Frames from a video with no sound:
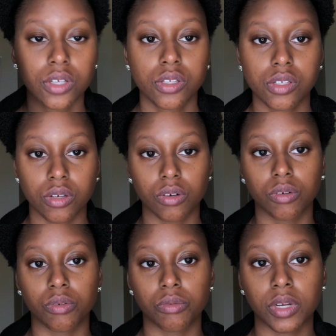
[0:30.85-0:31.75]

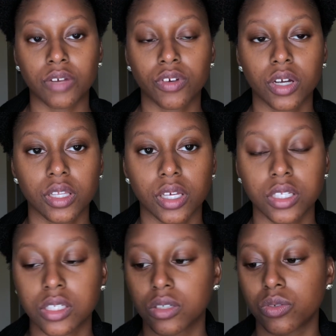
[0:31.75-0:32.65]
So whenever I
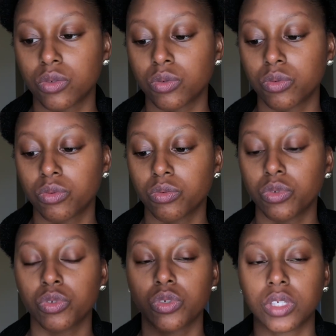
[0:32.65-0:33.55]
like to
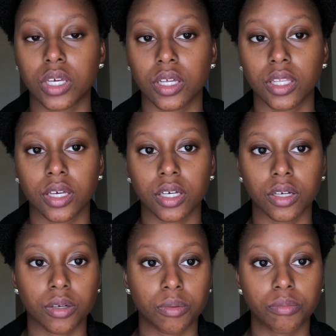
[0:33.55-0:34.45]
get like
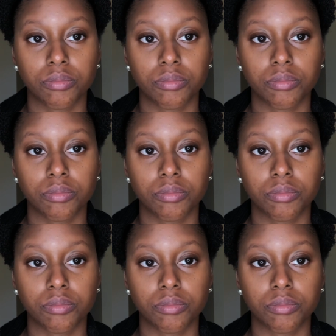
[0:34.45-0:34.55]
a